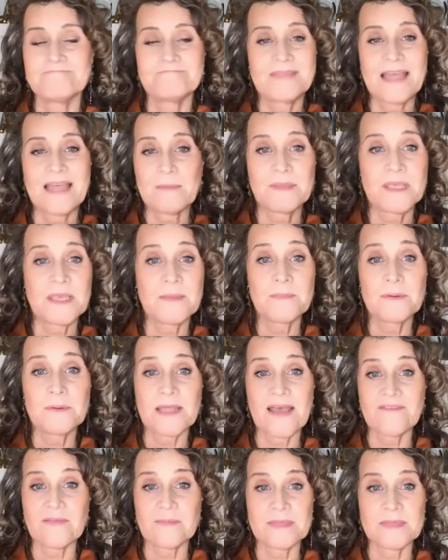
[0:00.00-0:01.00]
that people
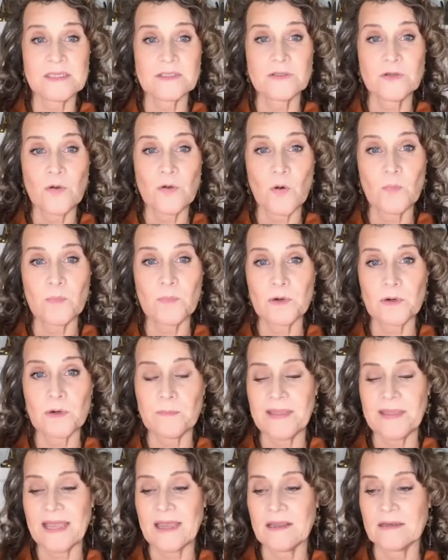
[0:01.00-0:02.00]
have a misnomer
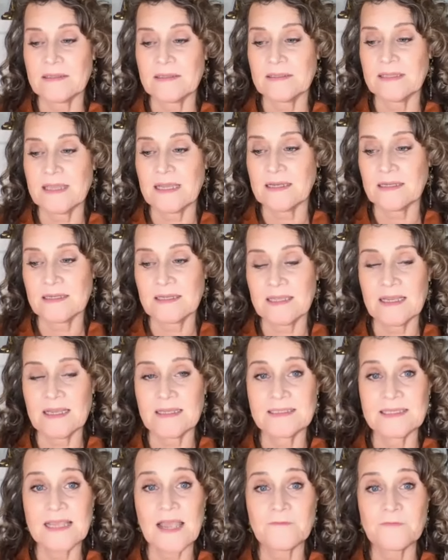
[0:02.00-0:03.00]
about is that, again,
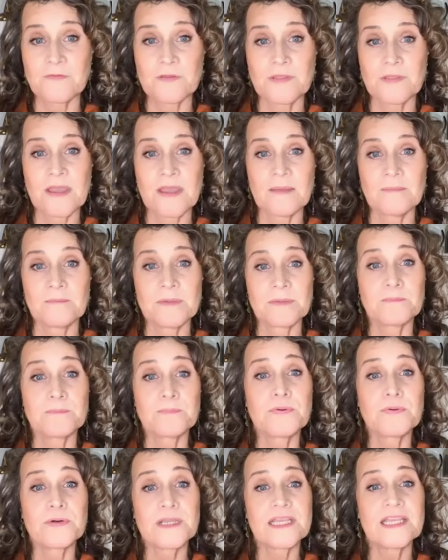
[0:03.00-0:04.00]
it's not for them, but
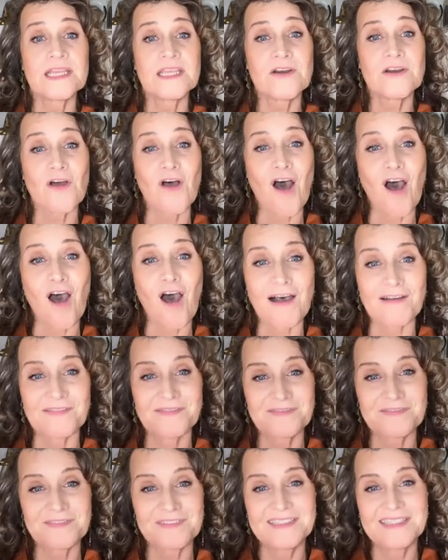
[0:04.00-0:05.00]
putting it
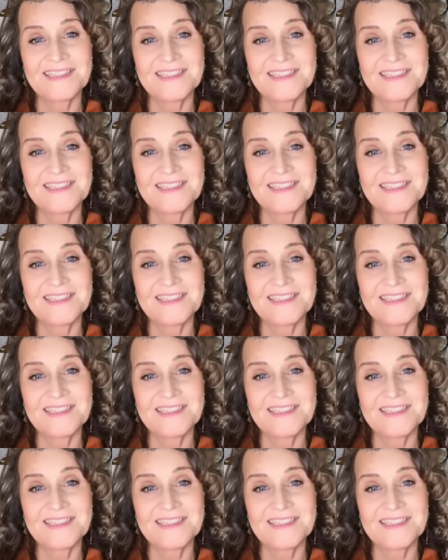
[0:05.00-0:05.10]
off,